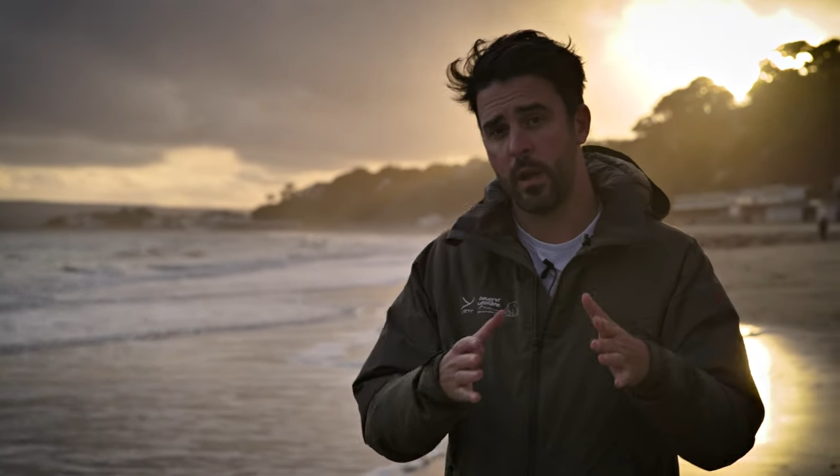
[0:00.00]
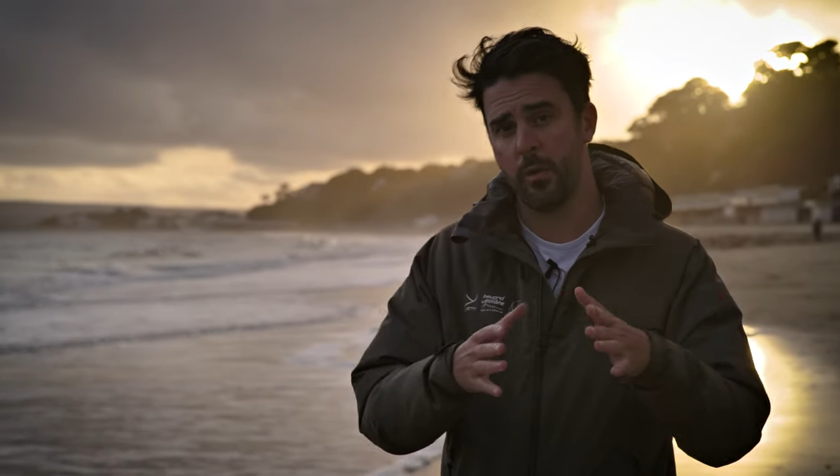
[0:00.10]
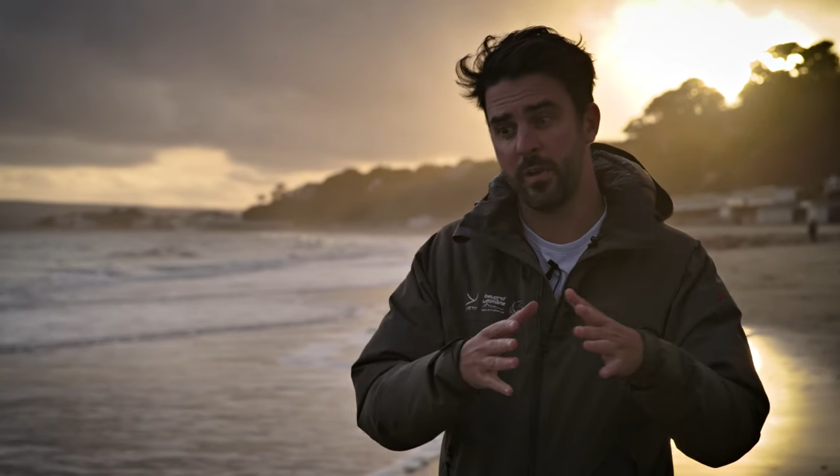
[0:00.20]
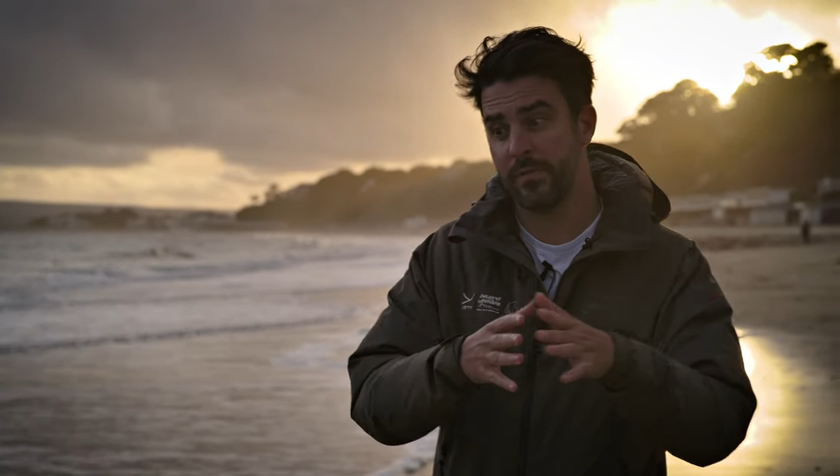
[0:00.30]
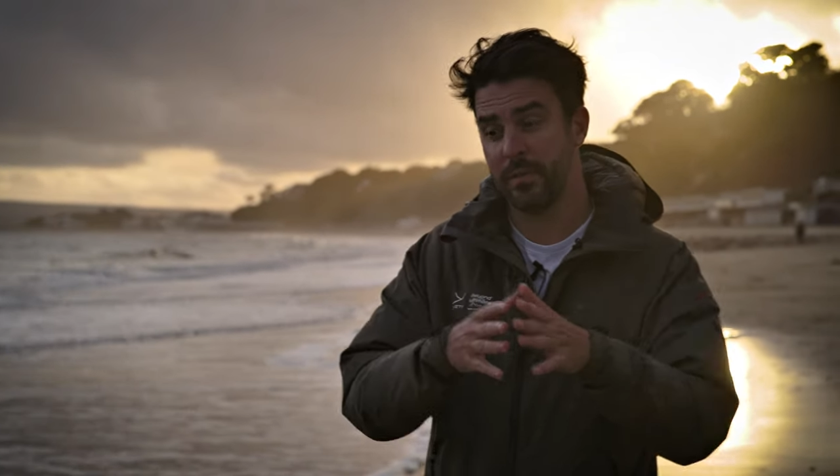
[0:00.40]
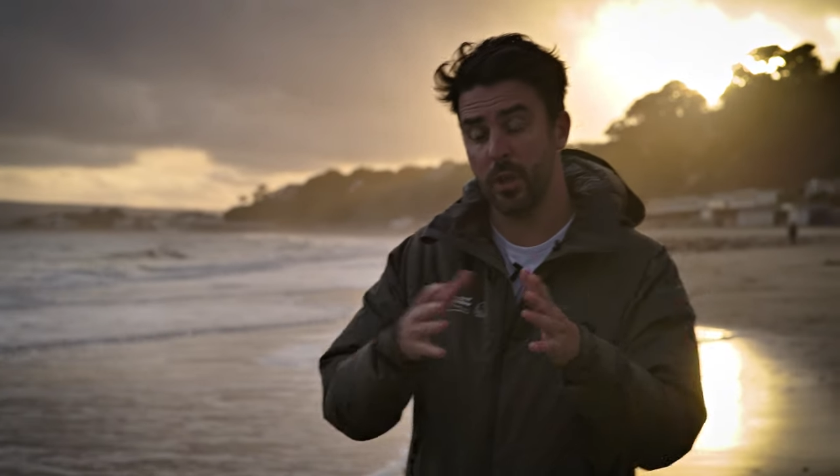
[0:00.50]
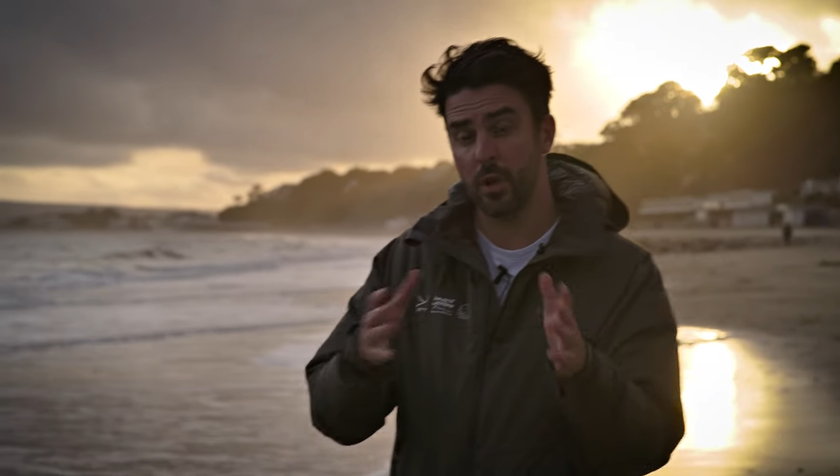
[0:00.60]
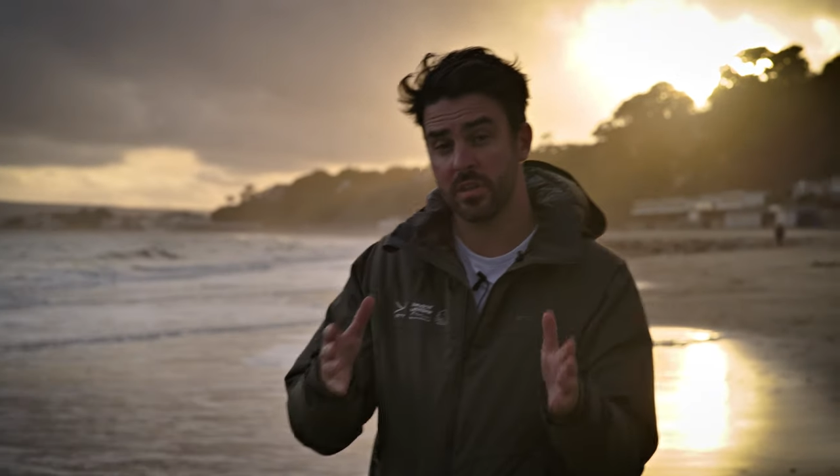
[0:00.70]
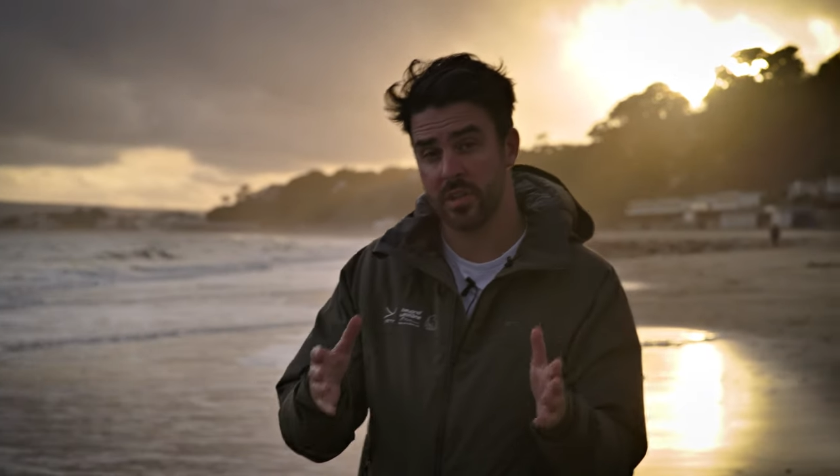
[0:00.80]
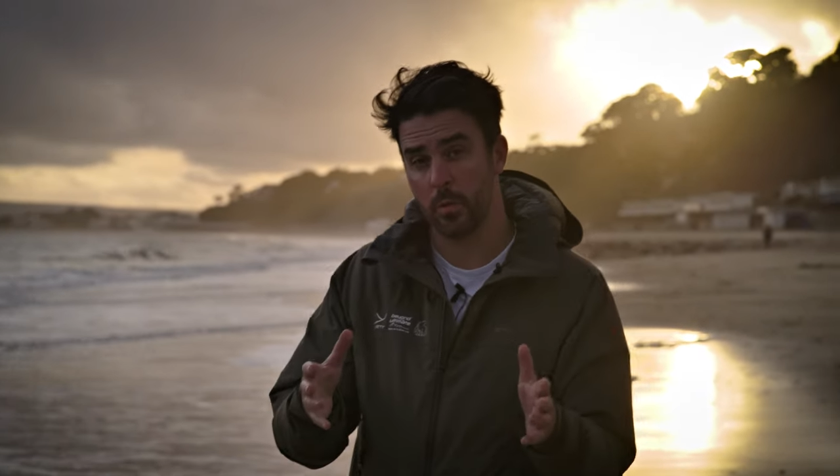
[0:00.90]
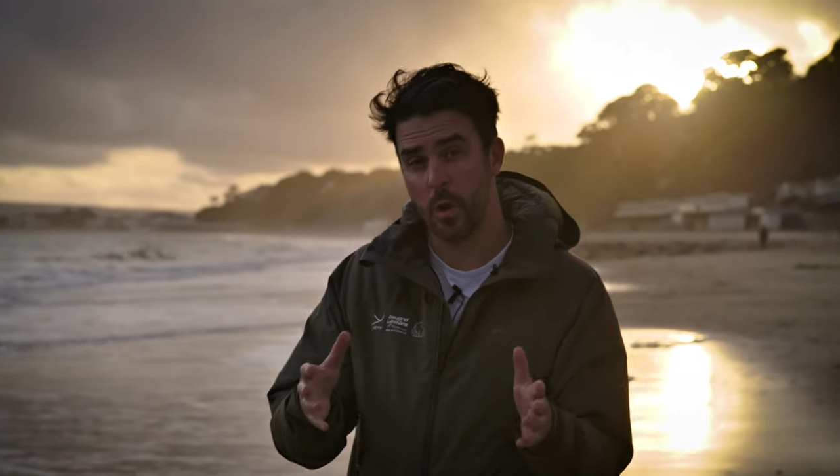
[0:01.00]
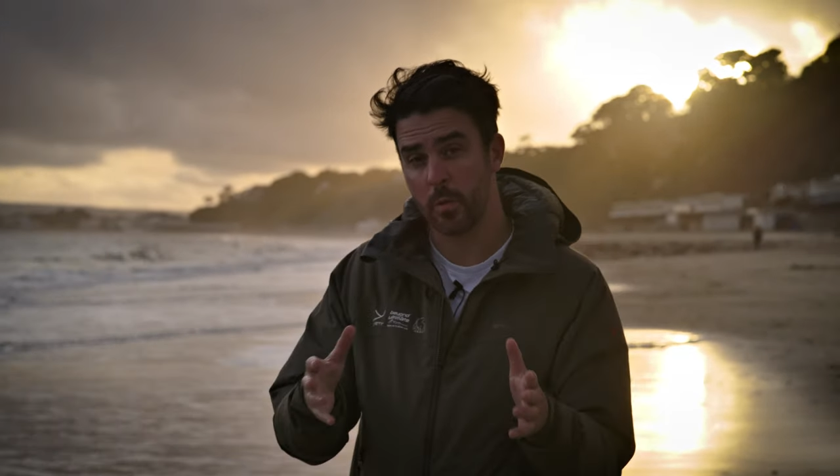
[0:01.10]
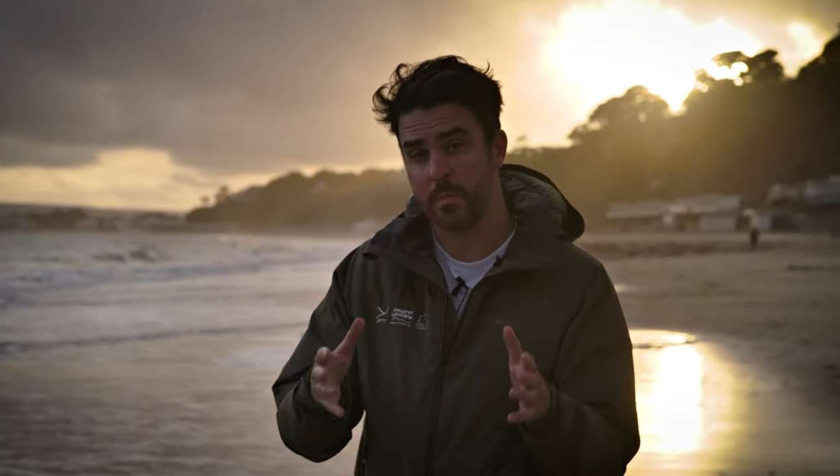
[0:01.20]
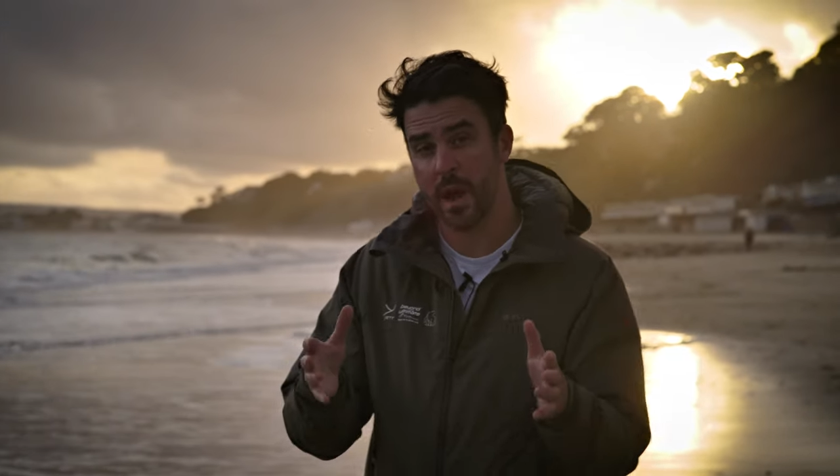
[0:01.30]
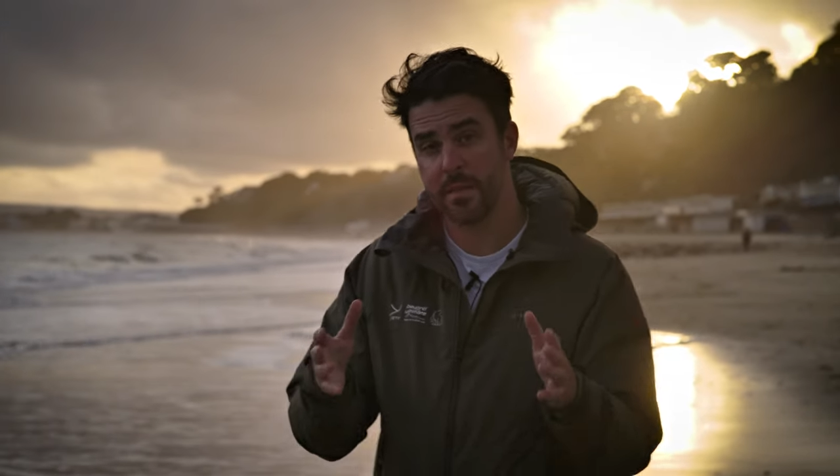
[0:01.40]
where we've looked at what
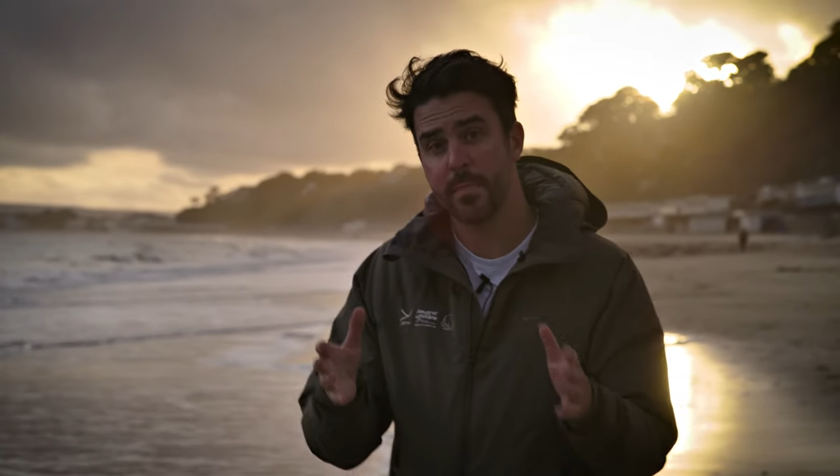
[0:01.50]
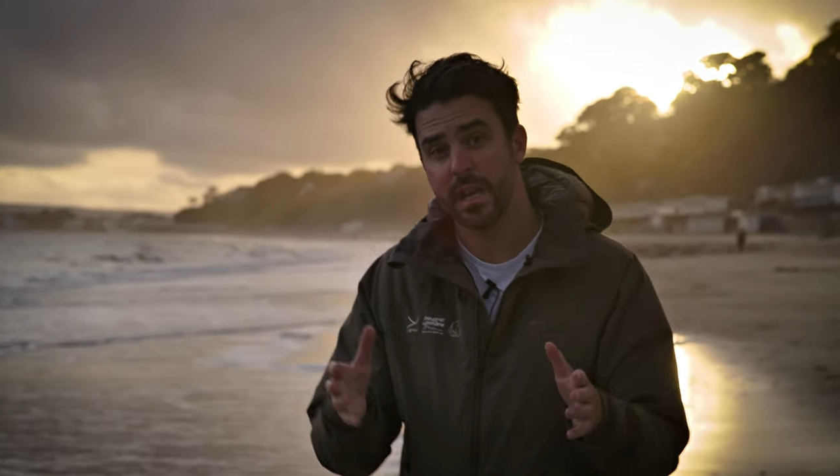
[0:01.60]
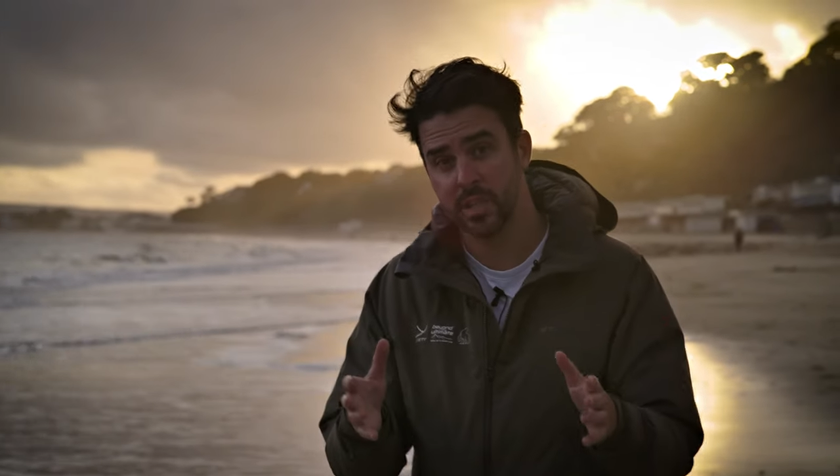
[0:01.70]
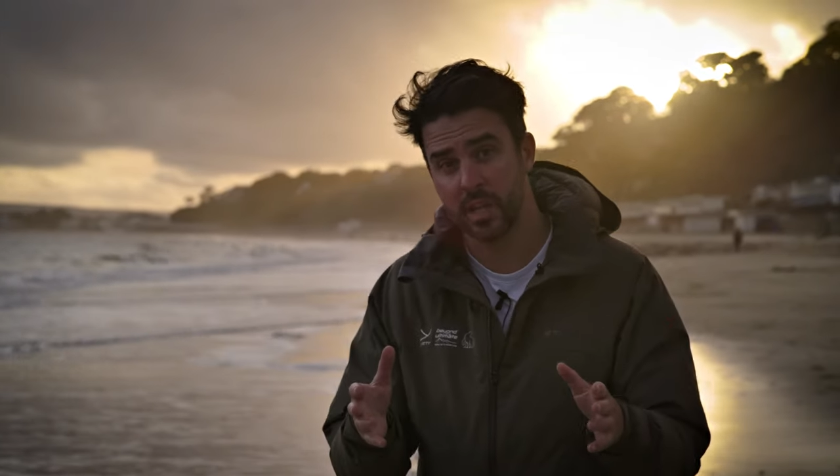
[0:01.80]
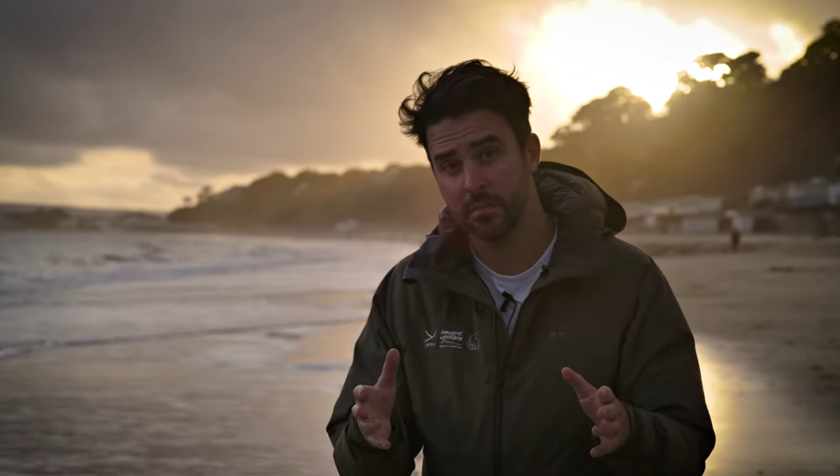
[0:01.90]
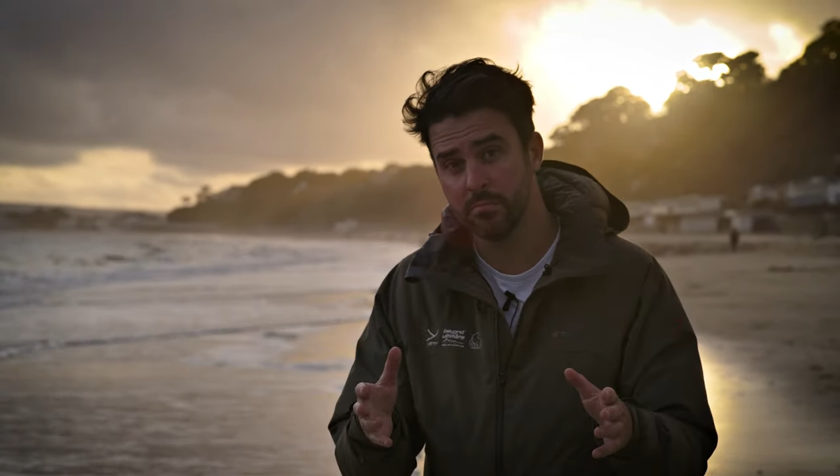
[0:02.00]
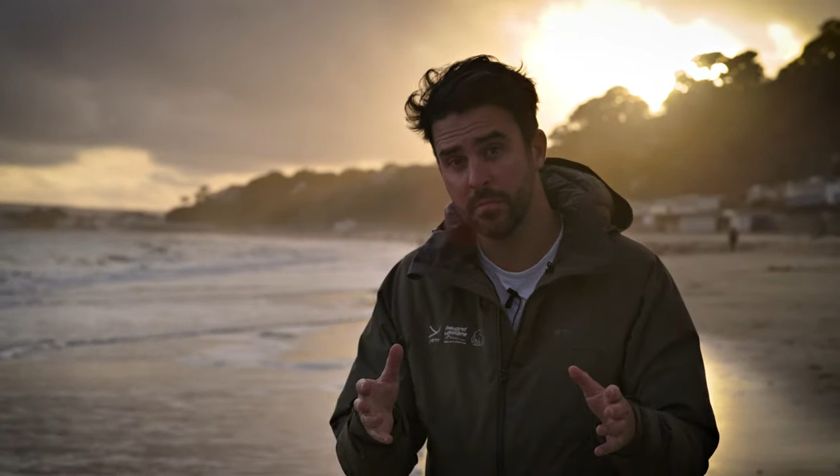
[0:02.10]
we might measure.